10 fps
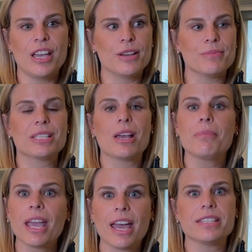
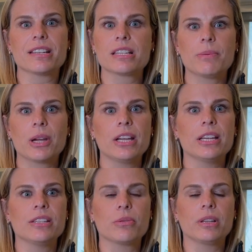Some cats
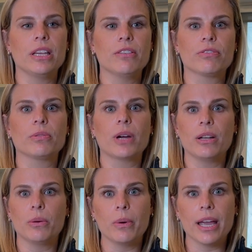experience relief
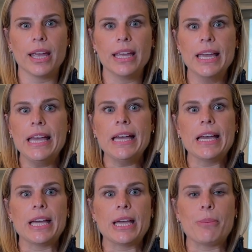right away.
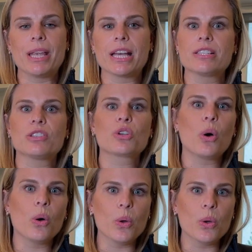Because it's
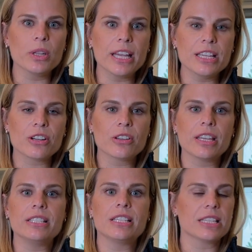cold laser,
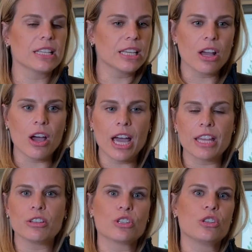it doesn't get
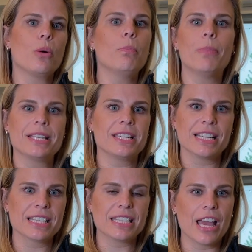hot, there's no
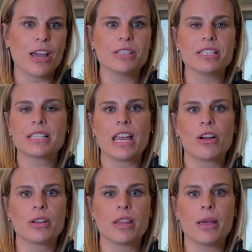buzzing sound to
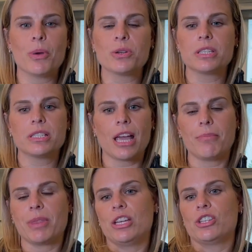scare them. Most of the
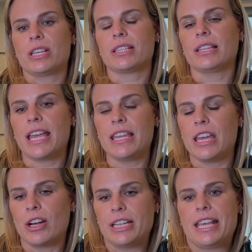time they just lay
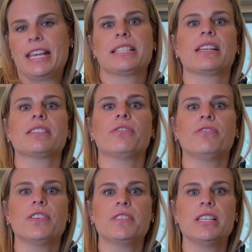there. It takes less than
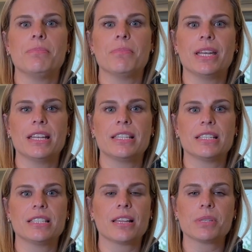15 minutes,
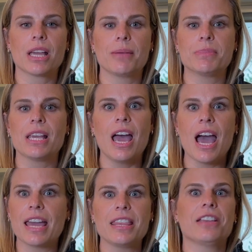and sometimes
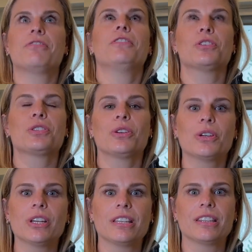I think it feels so
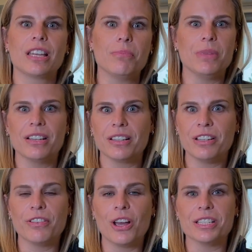good that they
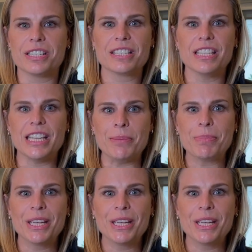immediately fall asleep.